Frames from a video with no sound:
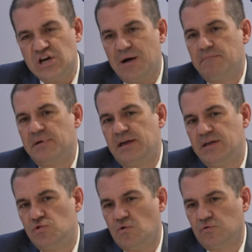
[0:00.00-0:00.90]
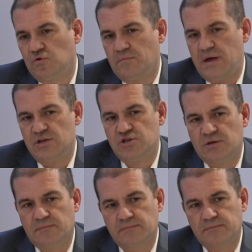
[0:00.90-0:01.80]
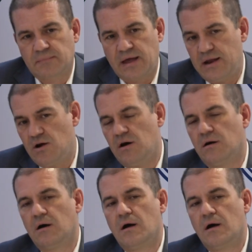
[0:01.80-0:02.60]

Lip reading: jumping into automation head on,